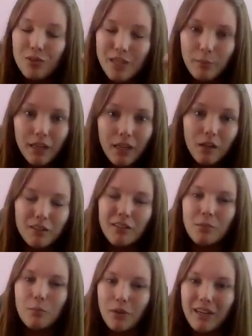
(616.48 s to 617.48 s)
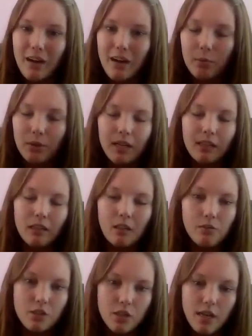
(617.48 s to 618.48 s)
of the same character to point out, but I
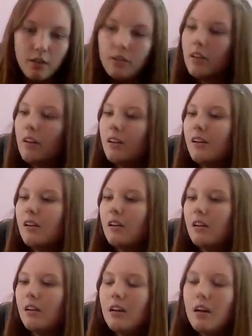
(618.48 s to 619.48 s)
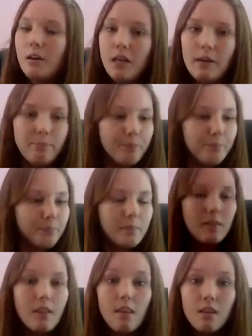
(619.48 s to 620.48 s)
love the child. Okay,
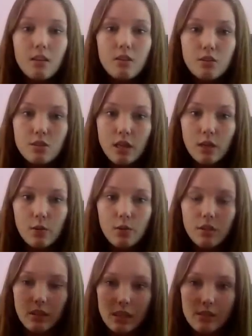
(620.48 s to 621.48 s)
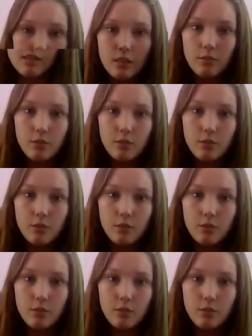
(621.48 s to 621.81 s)
so these are the